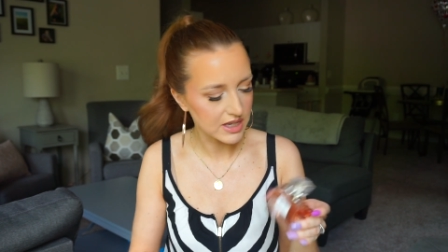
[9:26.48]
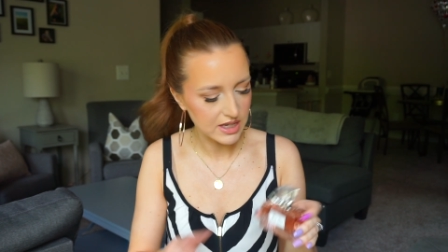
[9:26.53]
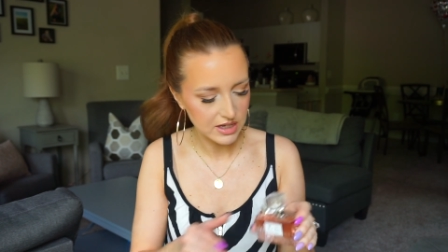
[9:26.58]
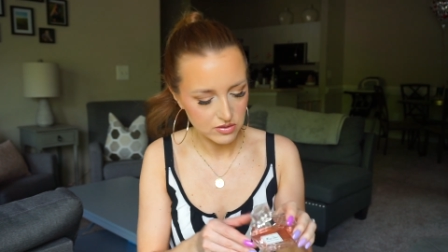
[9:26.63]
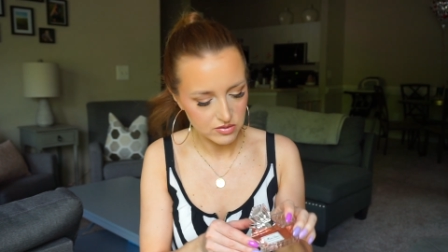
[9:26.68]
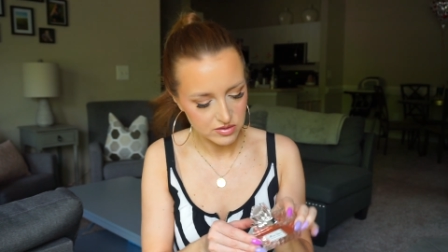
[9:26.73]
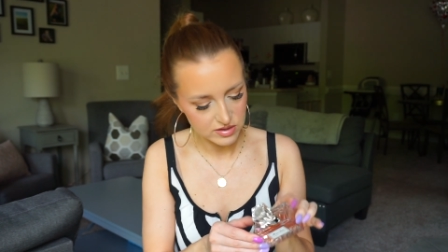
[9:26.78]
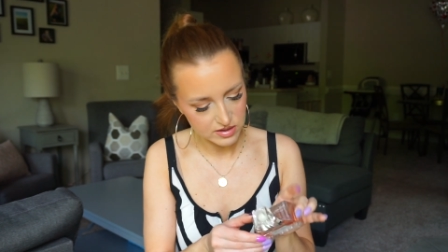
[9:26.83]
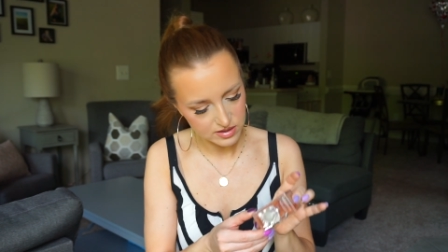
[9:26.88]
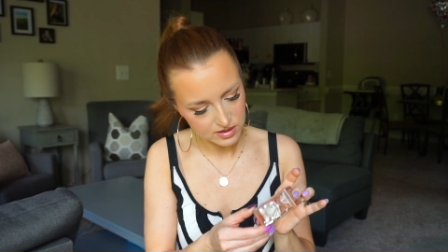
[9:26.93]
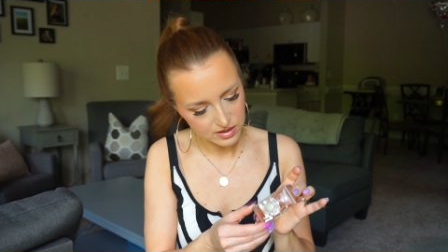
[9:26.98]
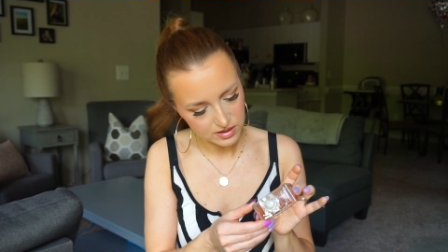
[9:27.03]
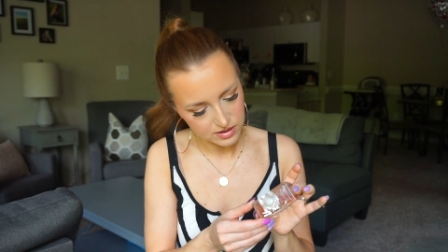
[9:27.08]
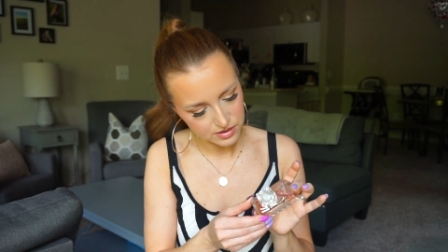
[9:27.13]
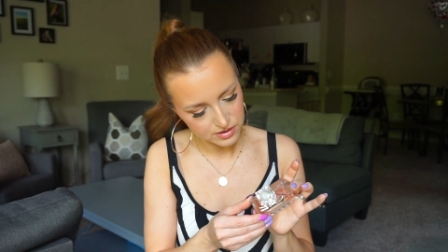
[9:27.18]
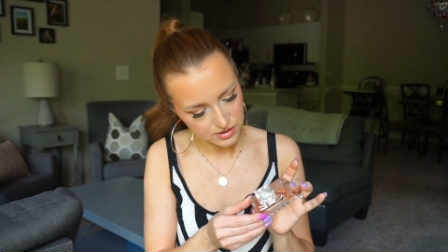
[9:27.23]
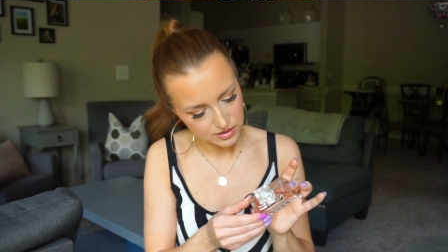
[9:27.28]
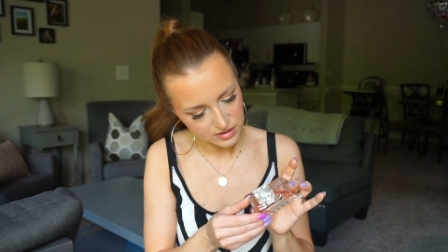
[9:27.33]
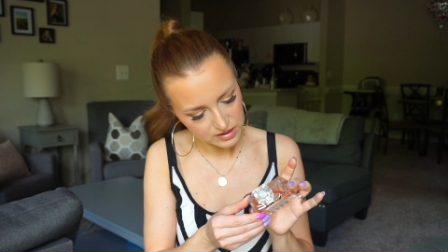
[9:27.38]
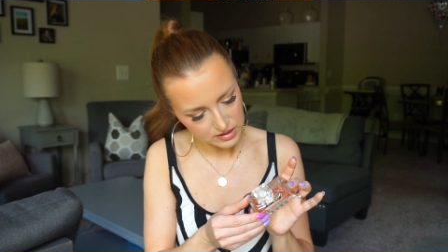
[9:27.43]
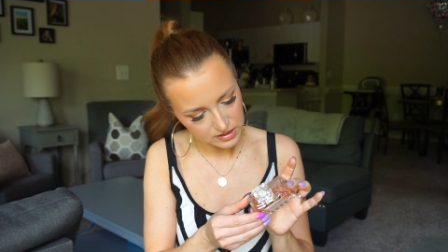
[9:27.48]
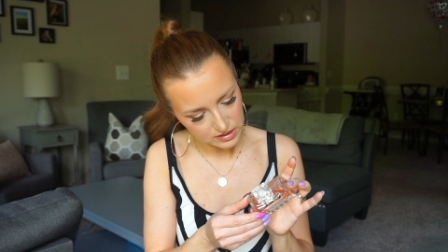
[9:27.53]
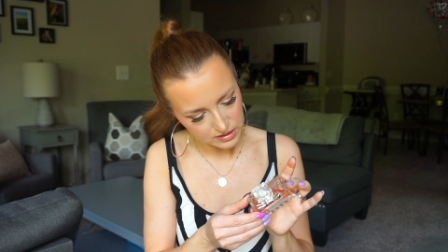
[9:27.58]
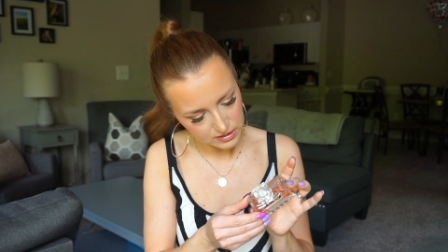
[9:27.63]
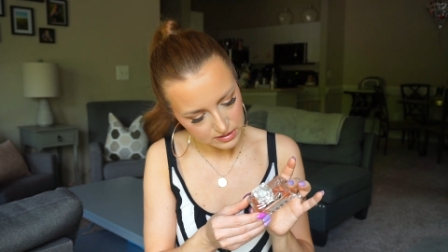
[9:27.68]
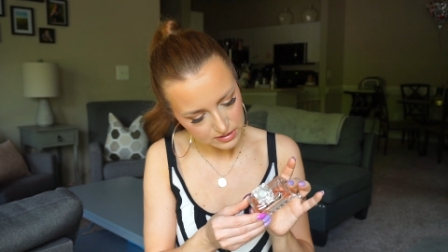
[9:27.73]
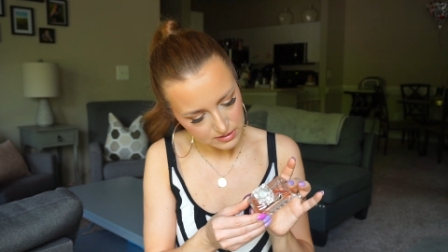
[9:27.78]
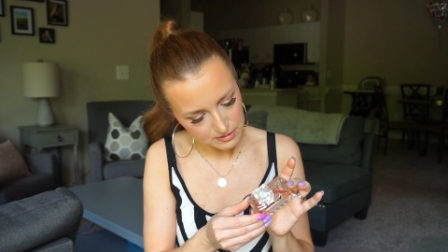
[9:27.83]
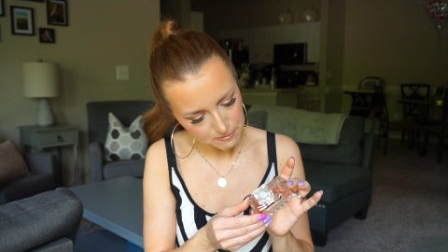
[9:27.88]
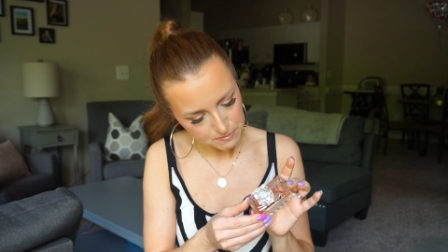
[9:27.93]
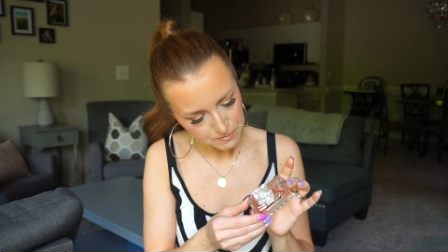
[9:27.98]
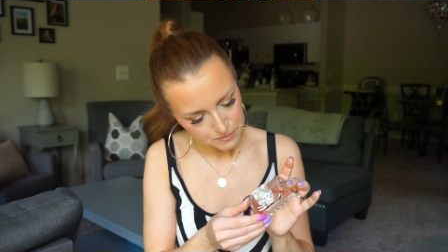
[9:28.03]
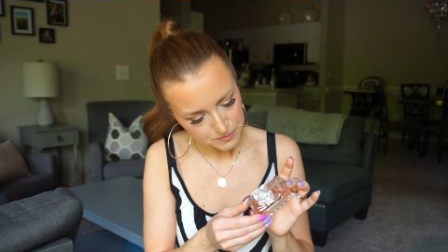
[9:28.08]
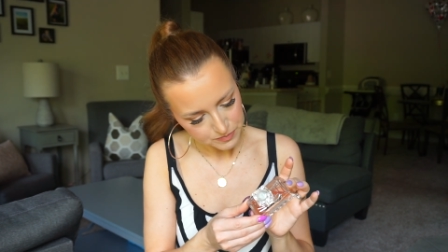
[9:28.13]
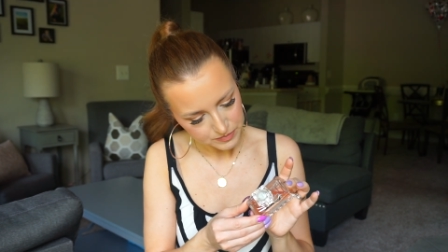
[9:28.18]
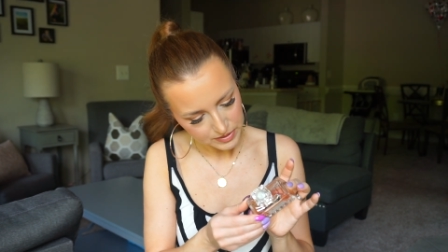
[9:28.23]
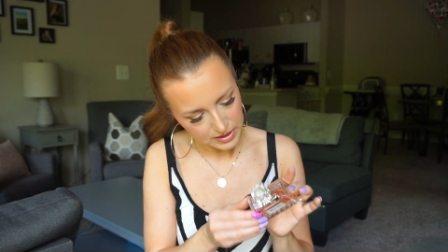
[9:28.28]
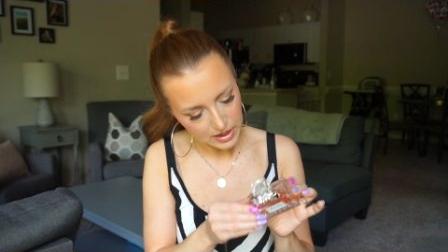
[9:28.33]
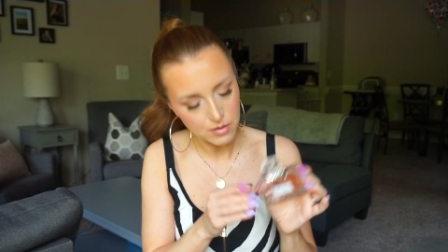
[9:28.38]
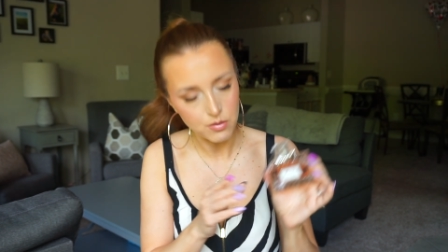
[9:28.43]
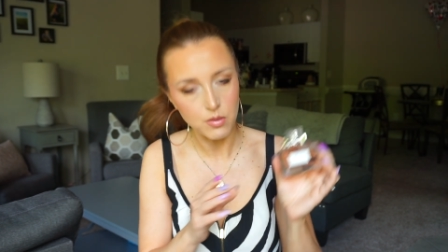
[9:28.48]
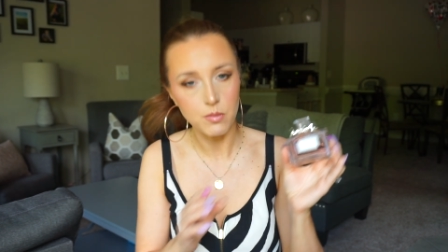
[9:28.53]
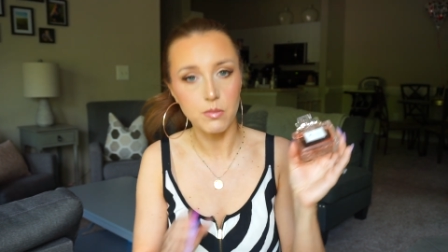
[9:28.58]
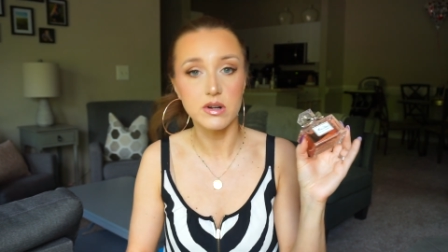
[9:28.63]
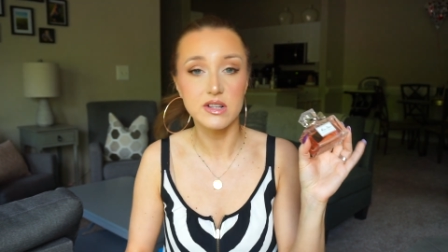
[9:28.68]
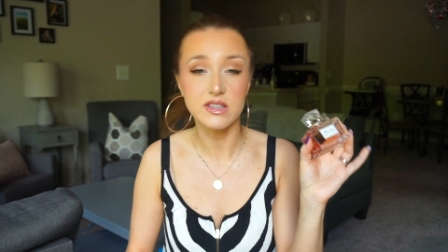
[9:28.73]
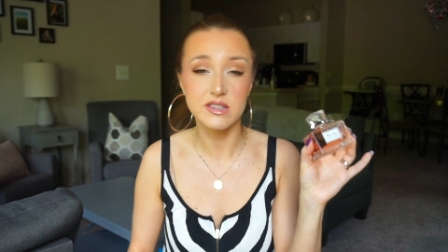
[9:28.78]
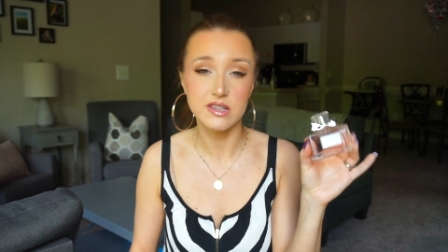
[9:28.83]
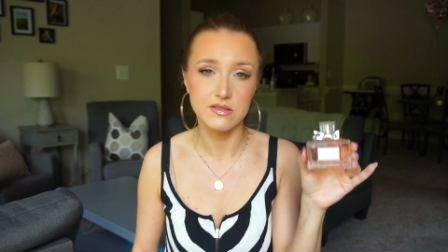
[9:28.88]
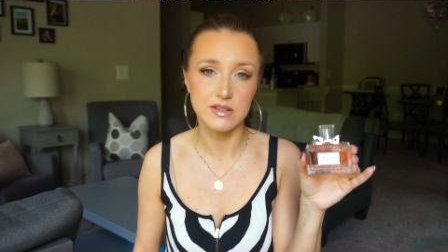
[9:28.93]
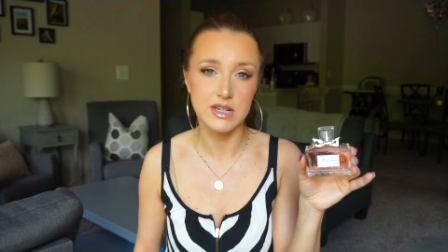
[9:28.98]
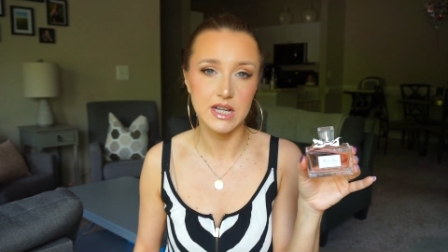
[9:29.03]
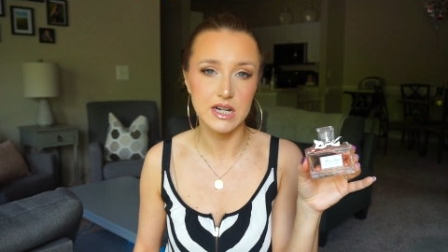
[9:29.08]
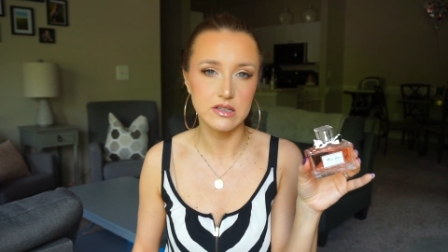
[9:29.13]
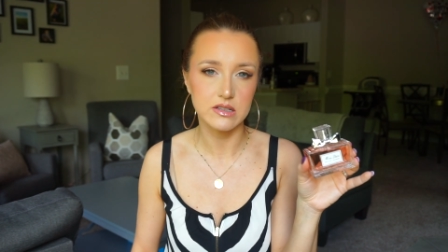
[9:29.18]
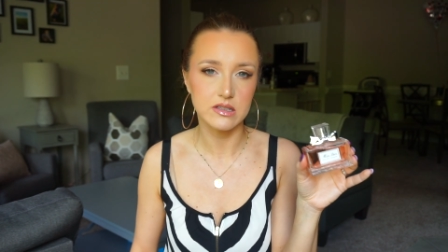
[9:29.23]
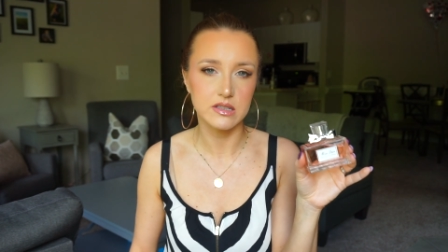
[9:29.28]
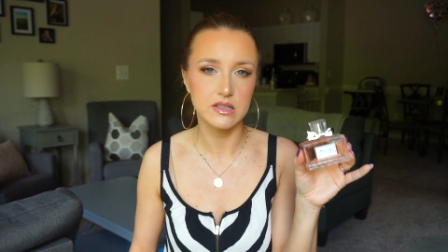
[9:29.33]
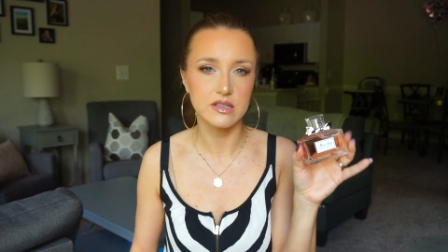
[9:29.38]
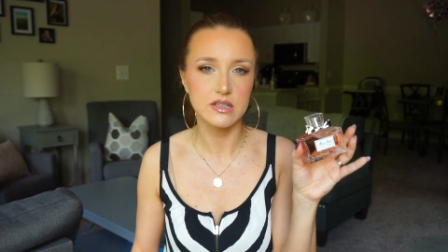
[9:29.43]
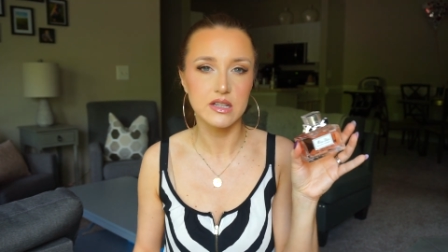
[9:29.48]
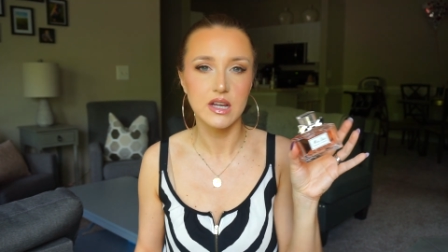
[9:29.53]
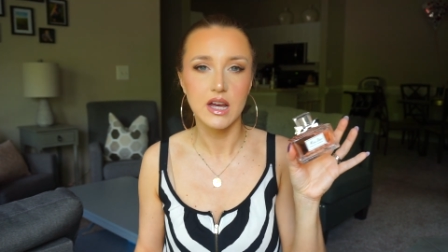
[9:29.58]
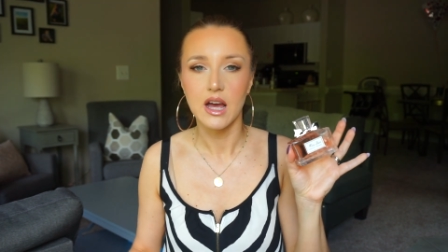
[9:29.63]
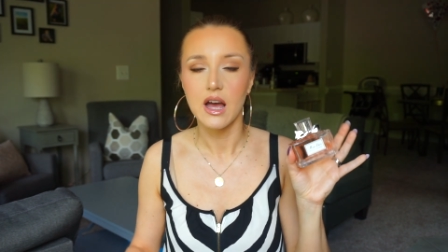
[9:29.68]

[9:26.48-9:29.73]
ounces, I think, yeah 1.7 ounces